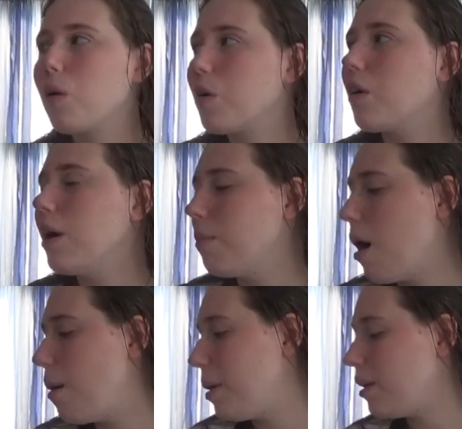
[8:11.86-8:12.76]
Great
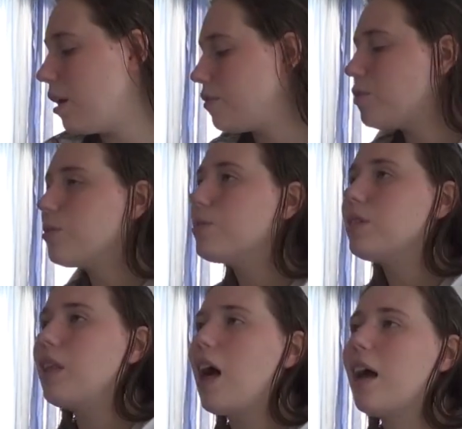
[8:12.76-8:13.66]
mom. I love Drew's
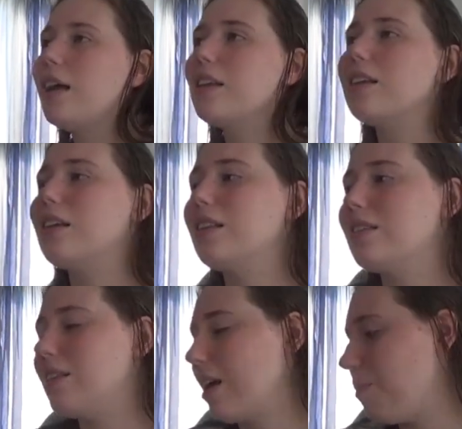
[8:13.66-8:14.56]
line in the
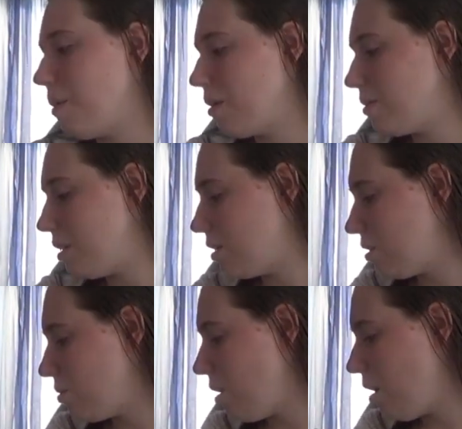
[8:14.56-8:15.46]
second part of season
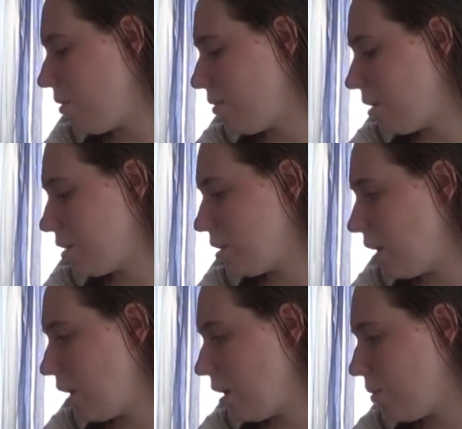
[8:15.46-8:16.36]
12 where it's
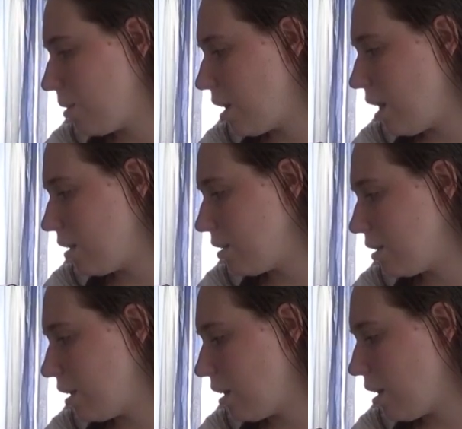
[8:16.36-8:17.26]
like, where Dallas is
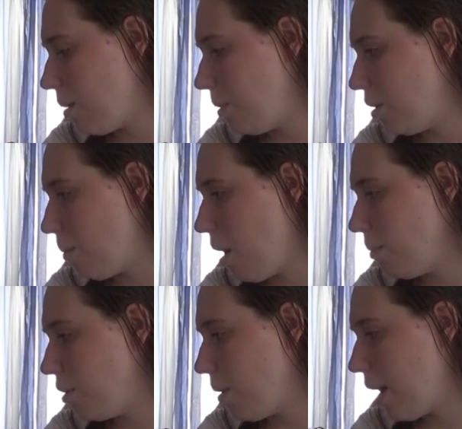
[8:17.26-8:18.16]
like, I mean, your mom
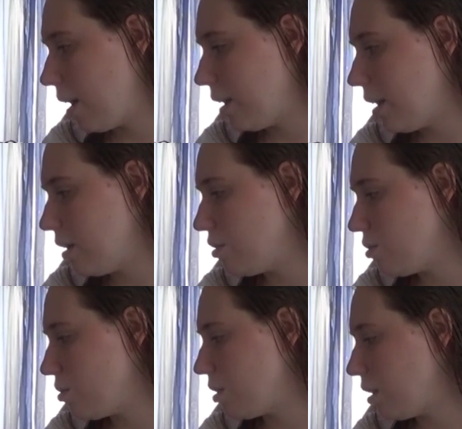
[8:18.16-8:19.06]
knew I had a kid, and
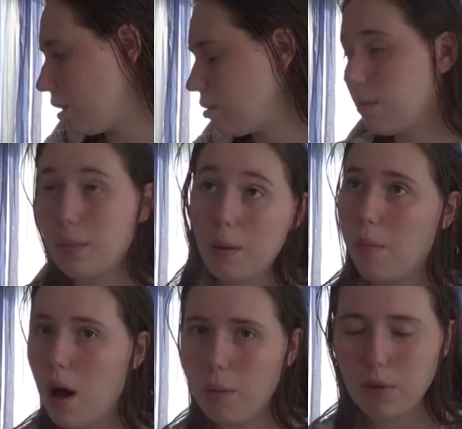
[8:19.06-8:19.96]
Drew's like, my
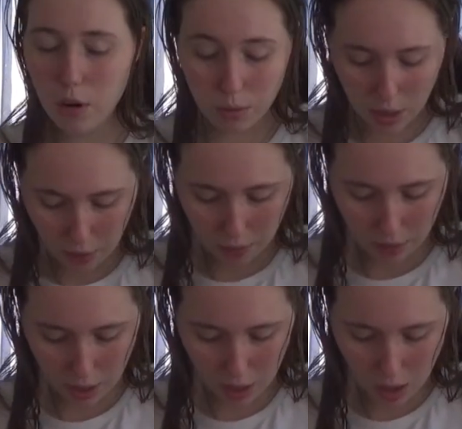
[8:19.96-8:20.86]
mom knows everything.